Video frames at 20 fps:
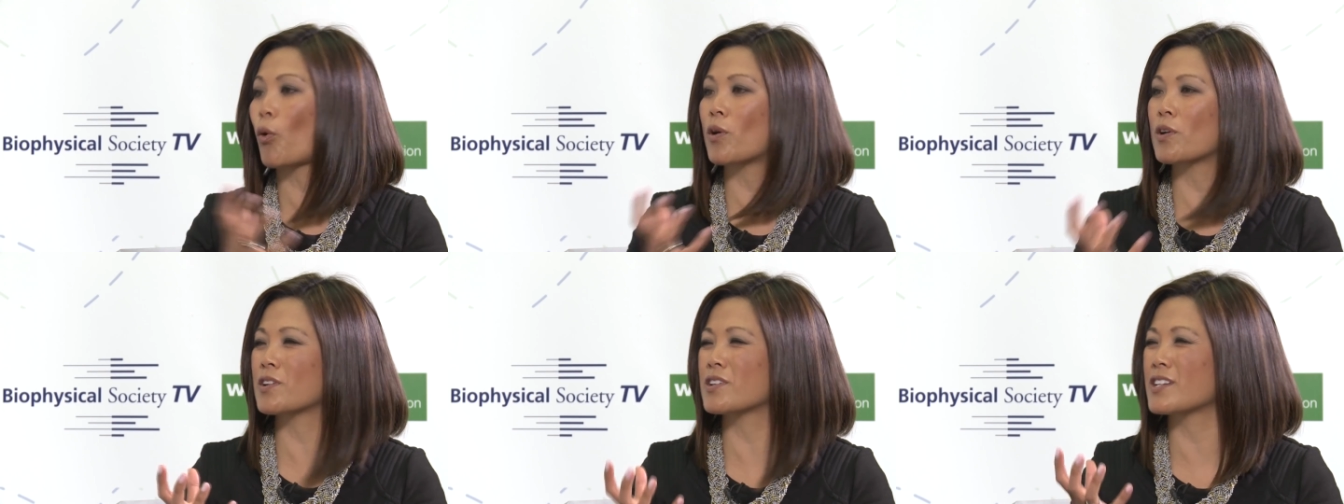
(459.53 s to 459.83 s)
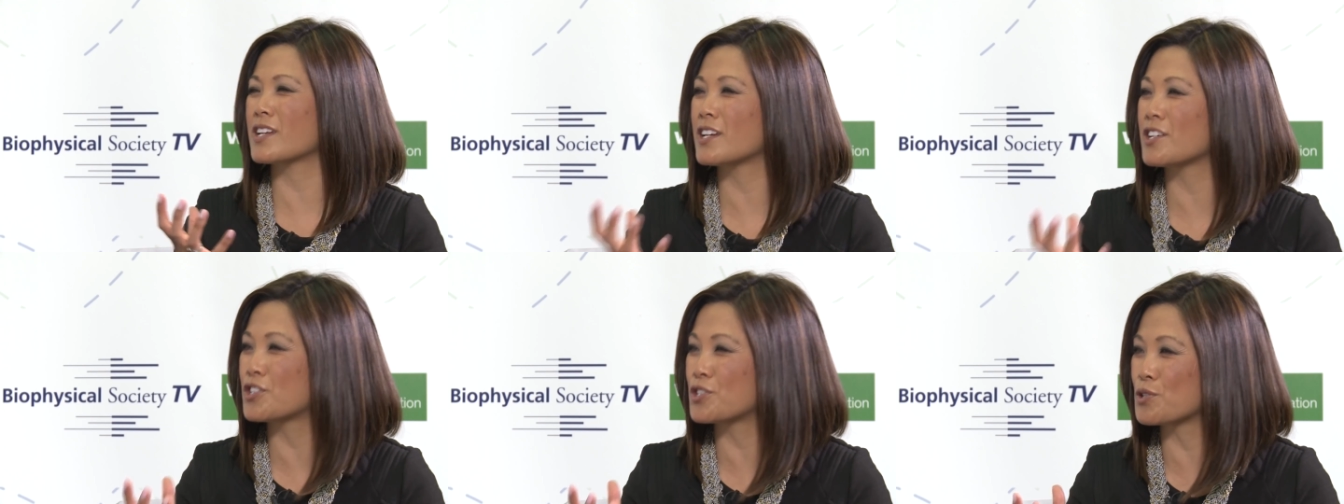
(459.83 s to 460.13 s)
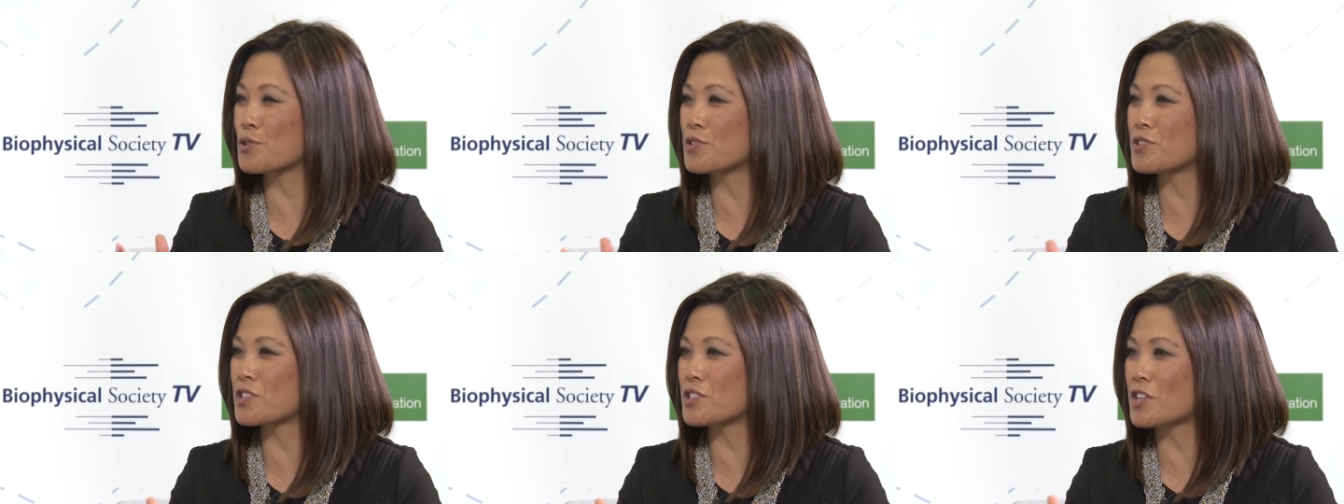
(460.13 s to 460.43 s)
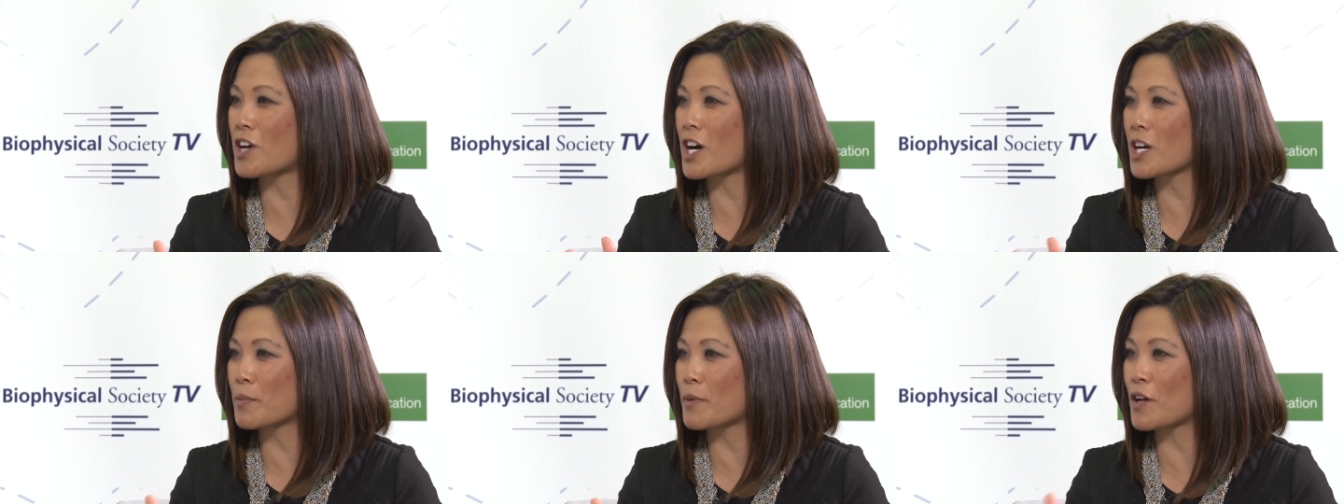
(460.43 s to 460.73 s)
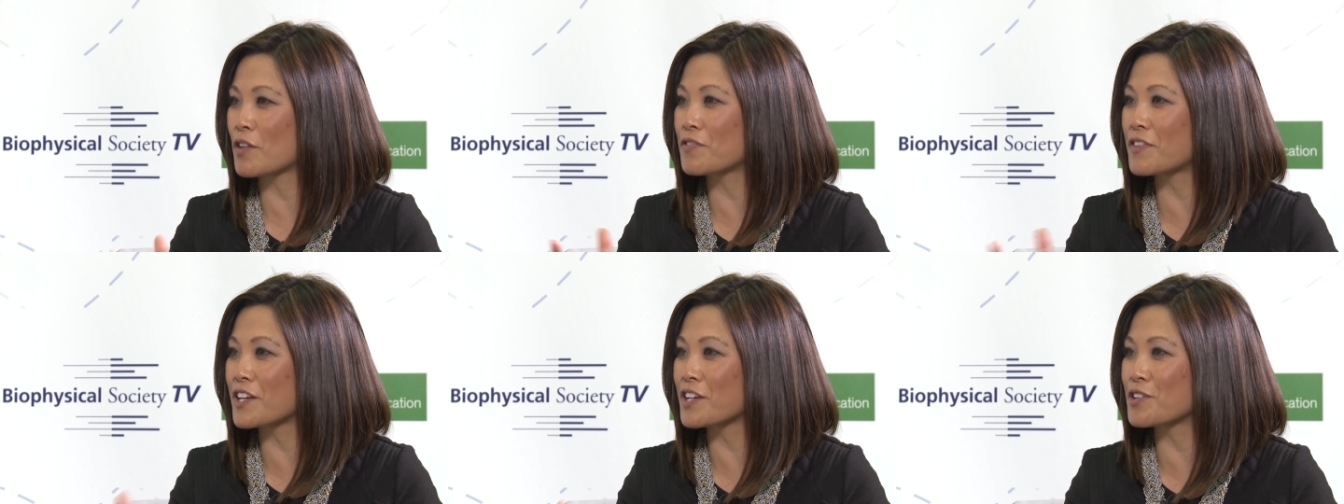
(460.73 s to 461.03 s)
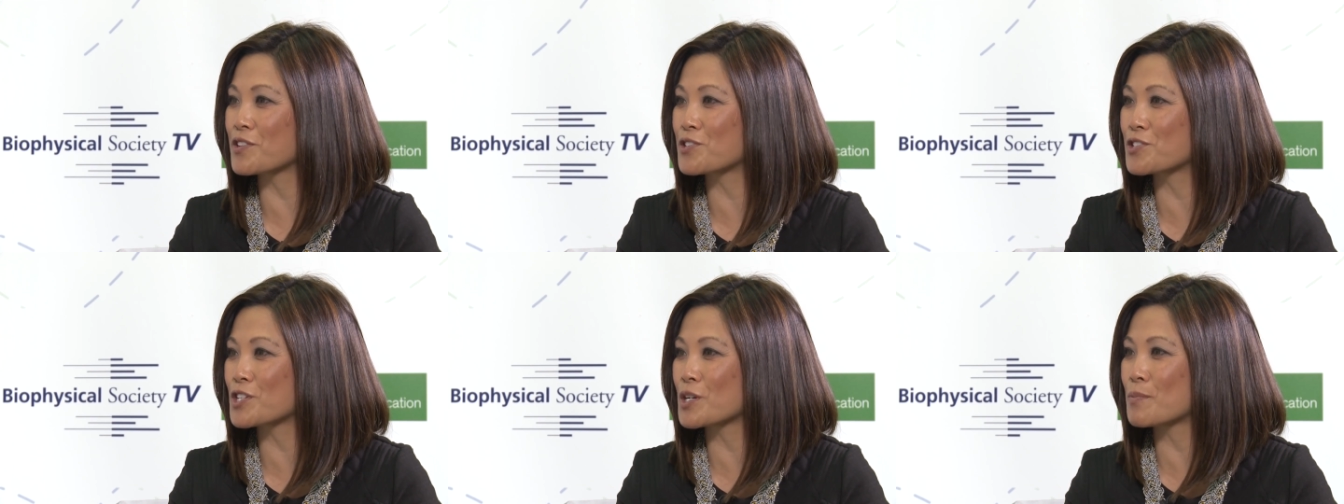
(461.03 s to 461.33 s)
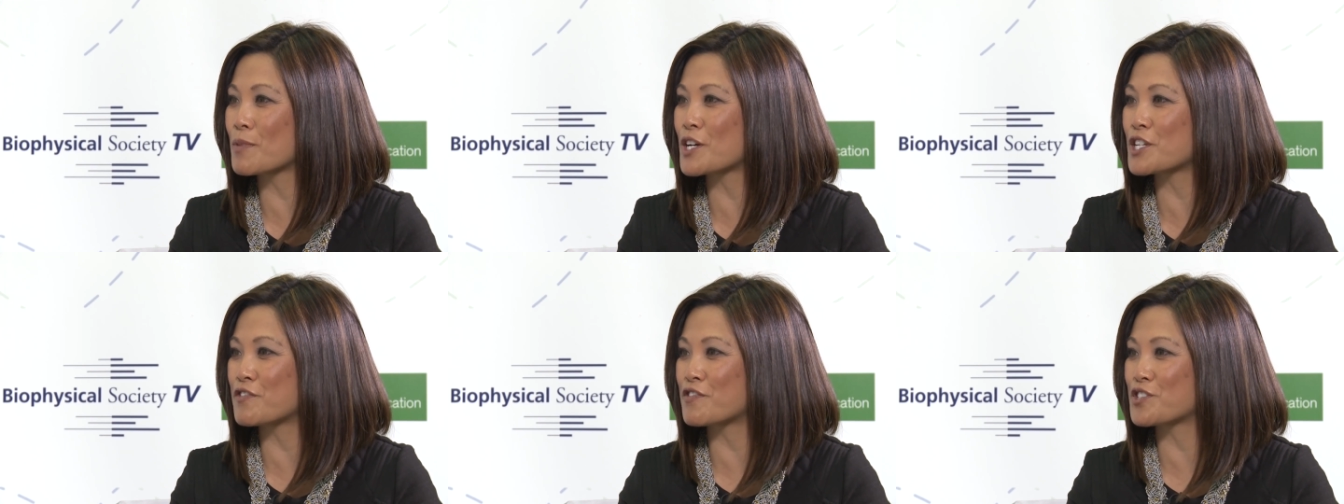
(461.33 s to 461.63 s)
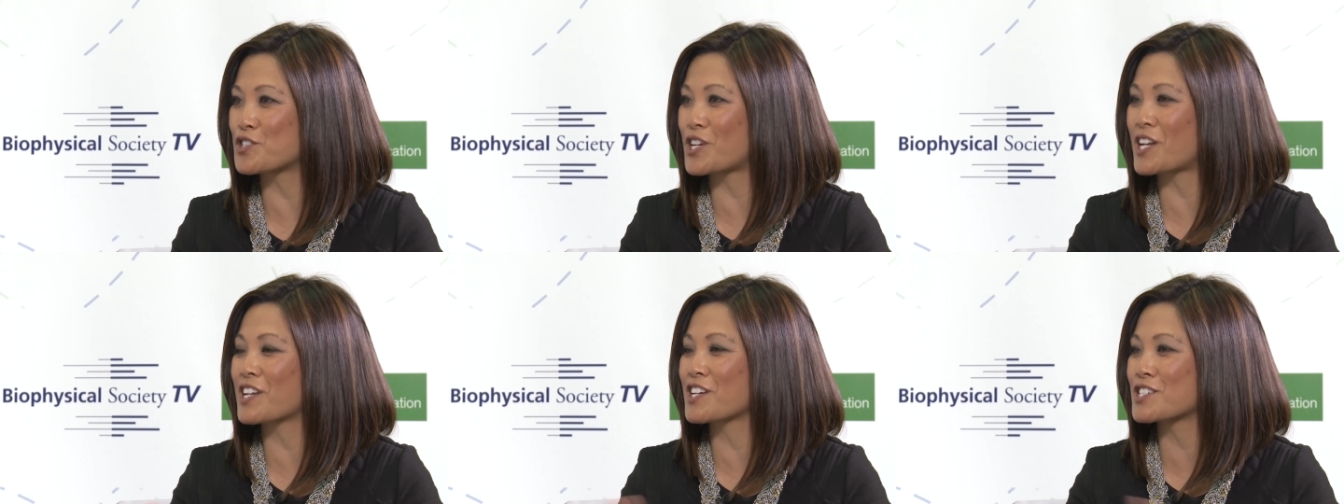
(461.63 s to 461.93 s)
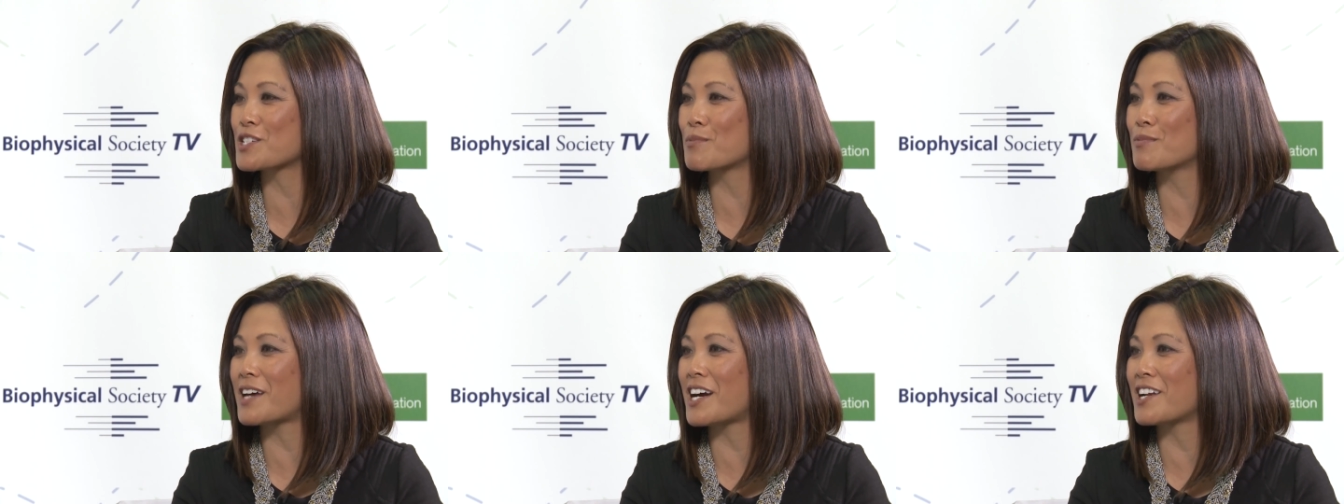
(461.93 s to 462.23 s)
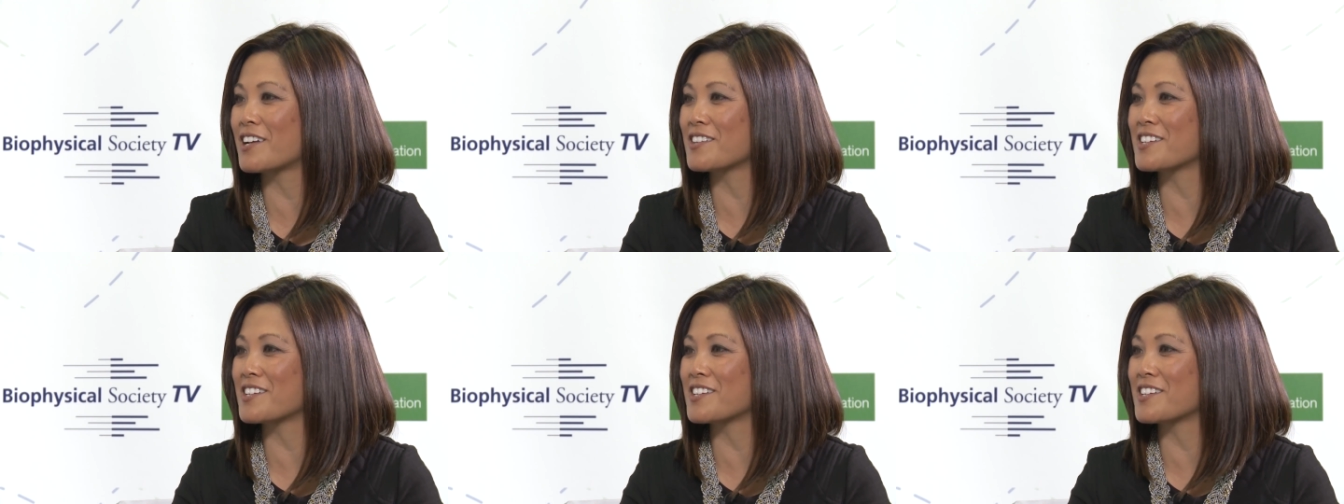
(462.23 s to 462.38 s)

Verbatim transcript: important issues to talk about. Thank you so much for shedding some